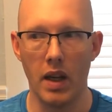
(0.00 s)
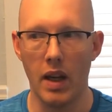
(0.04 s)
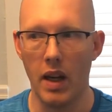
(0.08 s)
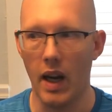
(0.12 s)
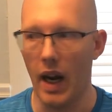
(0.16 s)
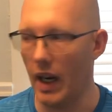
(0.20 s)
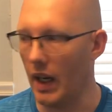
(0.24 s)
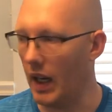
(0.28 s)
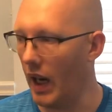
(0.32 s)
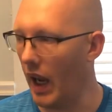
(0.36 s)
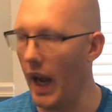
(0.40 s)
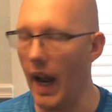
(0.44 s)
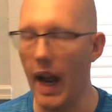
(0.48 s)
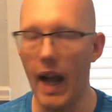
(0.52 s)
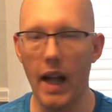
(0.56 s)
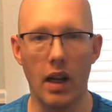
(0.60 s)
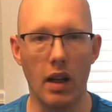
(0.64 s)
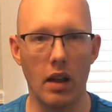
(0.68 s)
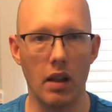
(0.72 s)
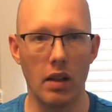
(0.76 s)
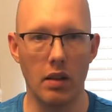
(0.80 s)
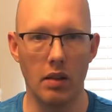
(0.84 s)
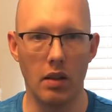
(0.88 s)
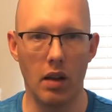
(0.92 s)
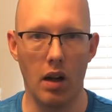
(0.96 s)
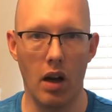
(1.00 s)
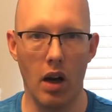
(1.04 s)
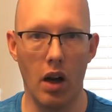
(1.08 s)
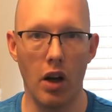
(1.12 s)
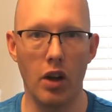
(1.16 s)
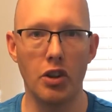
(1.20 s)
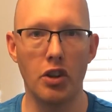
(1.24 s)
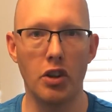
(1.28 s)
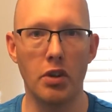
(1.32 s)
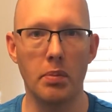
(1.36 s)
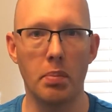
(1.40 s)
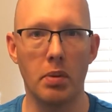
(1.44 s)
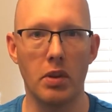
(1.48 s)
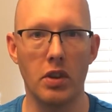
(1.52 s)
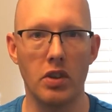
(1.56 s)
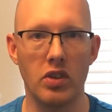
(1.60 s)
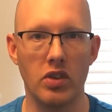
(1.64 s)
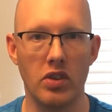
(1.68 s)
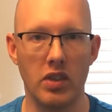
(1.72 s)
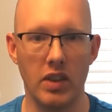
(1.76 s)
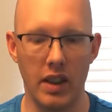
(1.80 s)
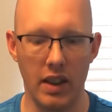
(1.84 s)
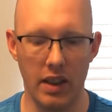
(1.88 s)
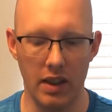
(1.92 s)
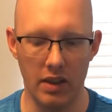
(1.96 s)
and I had a
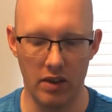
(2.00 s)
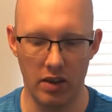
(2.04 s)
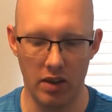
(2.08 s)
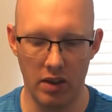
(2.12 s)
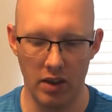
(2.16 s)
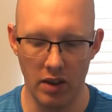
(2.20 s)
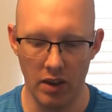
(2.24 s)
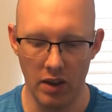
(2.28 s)
100%